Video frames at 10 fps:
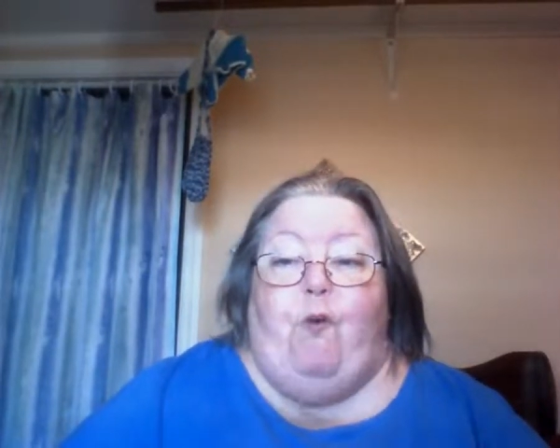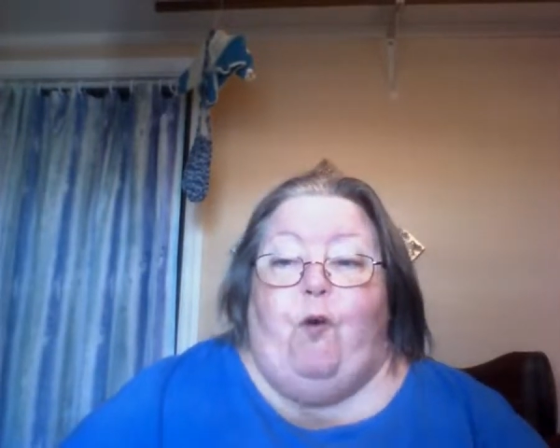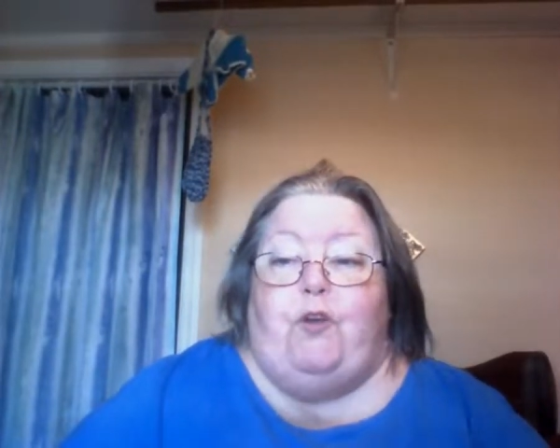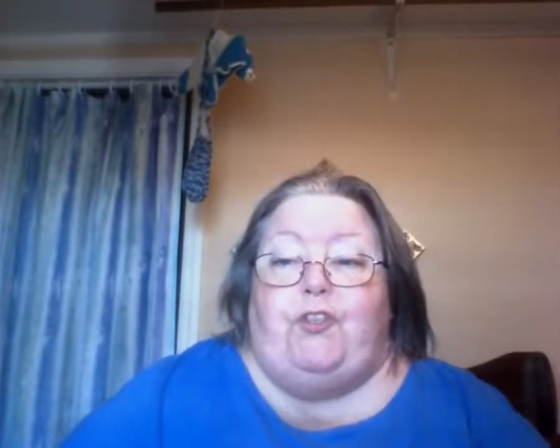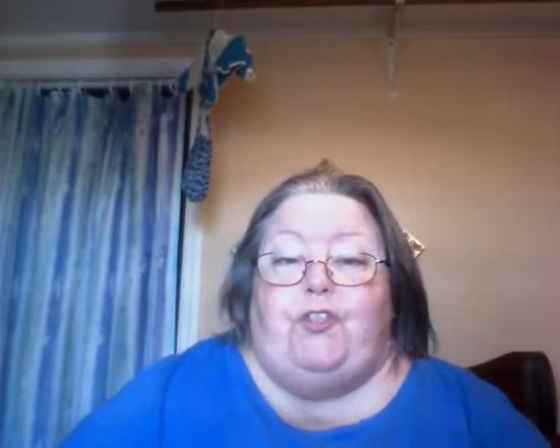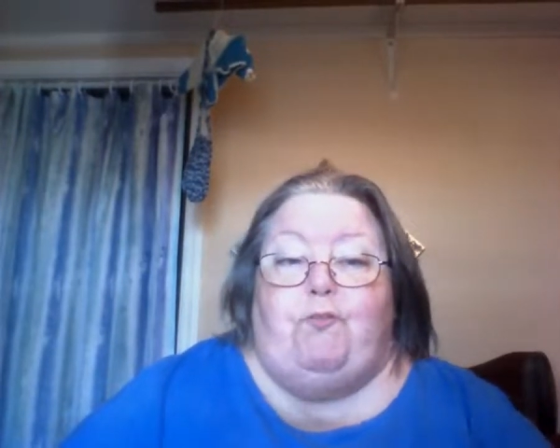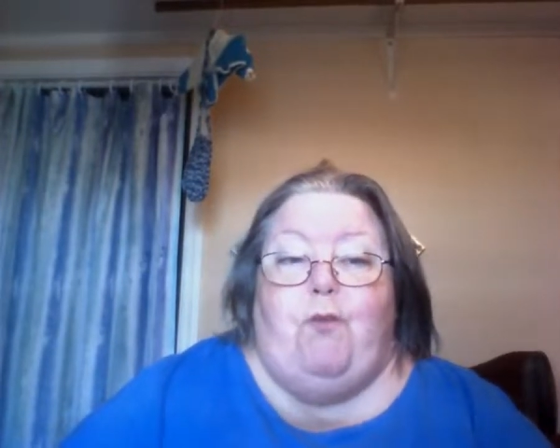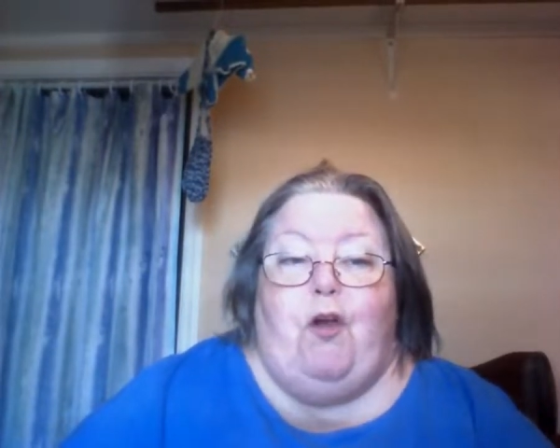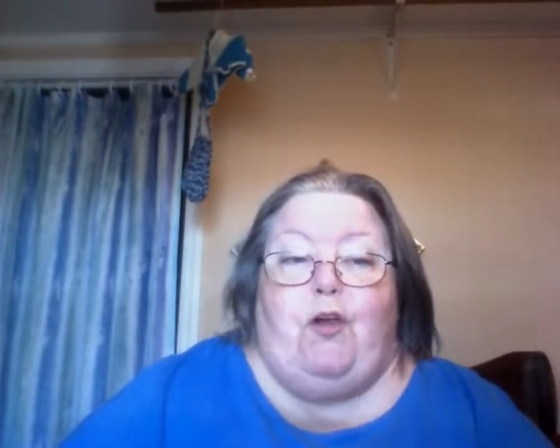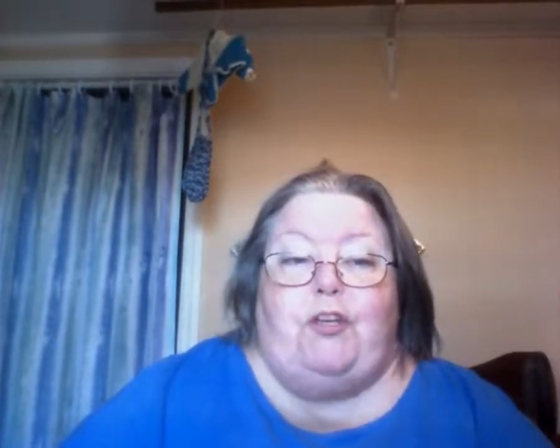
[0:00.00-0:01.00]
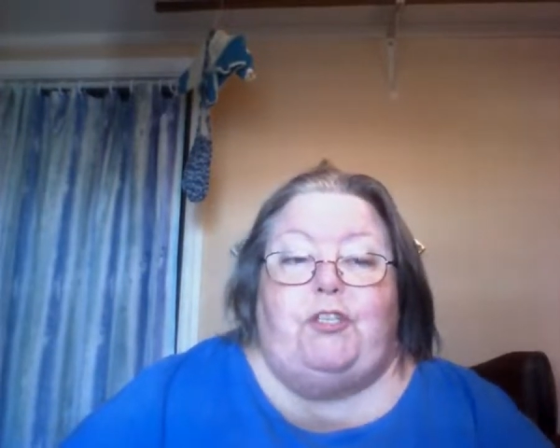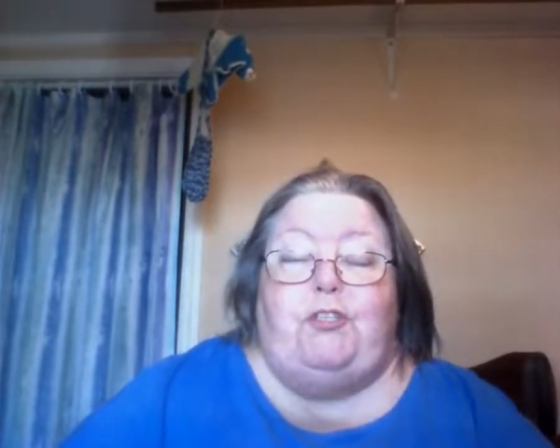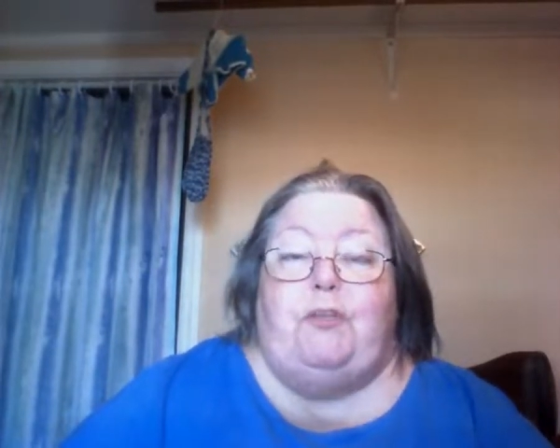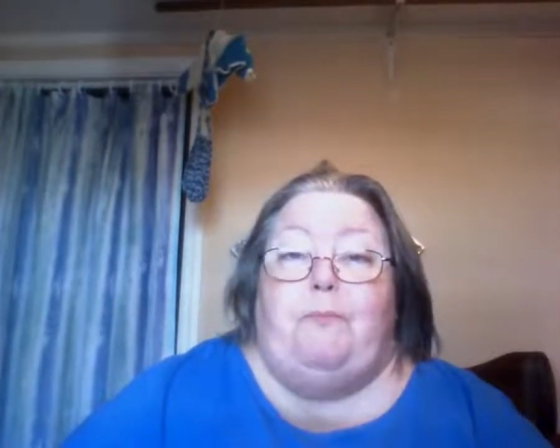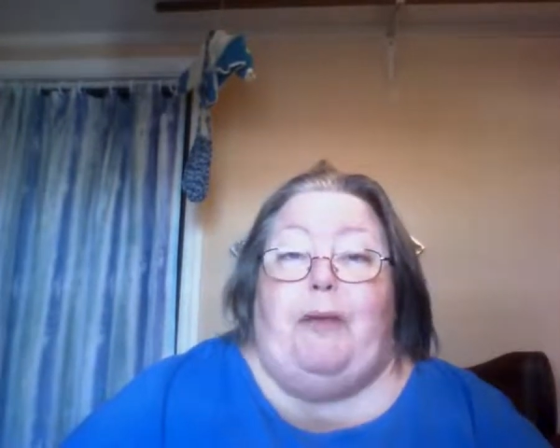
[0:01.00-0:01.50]
Forester mark to
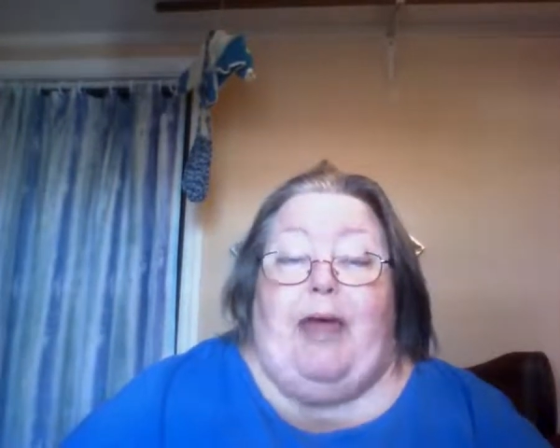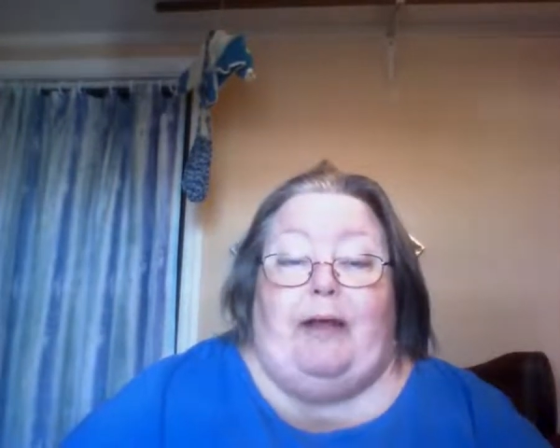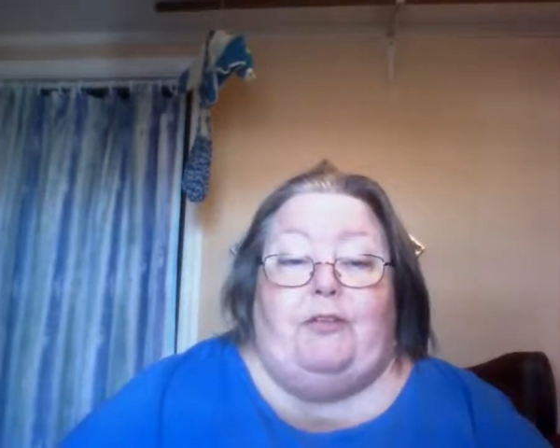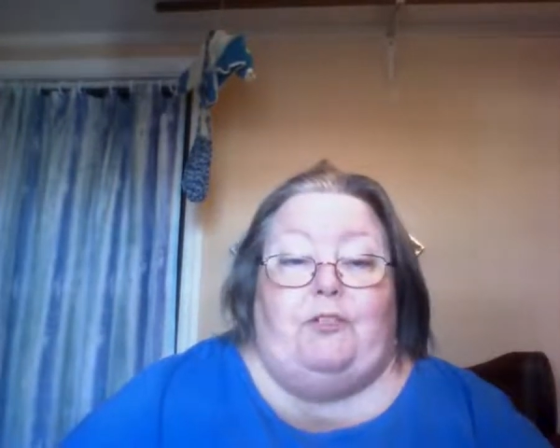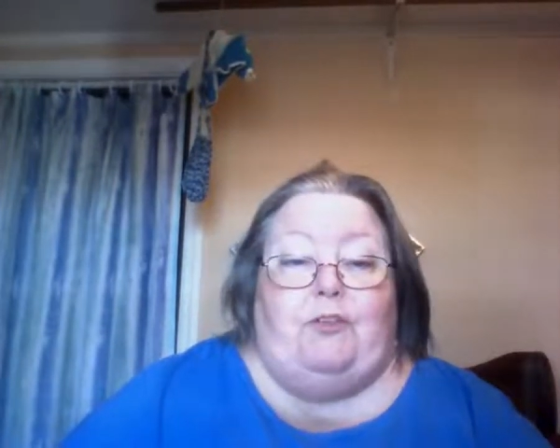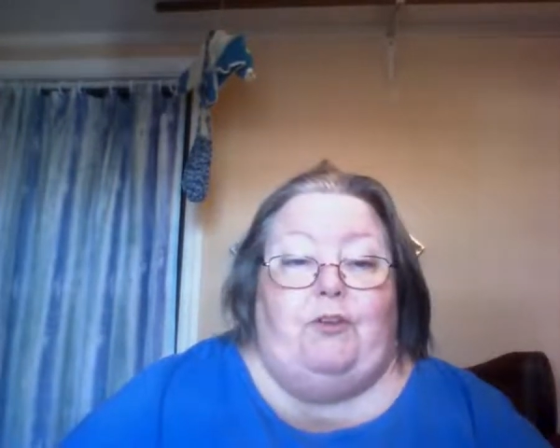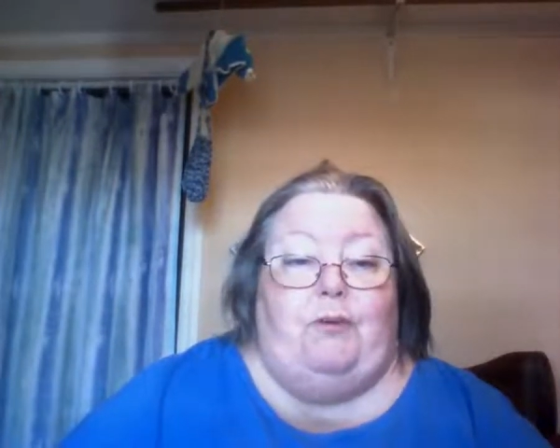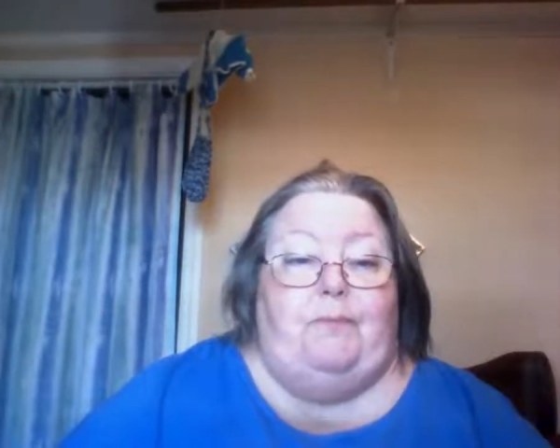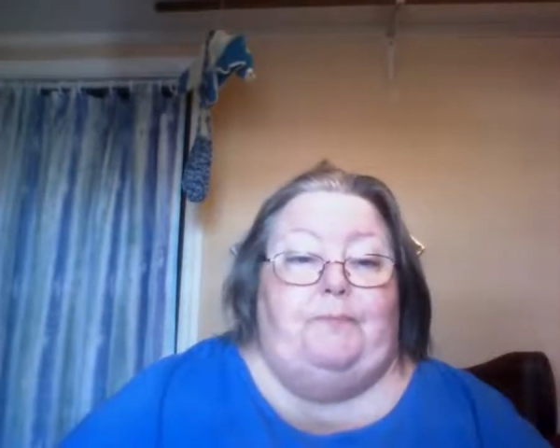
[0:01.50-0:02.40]
the Baxter.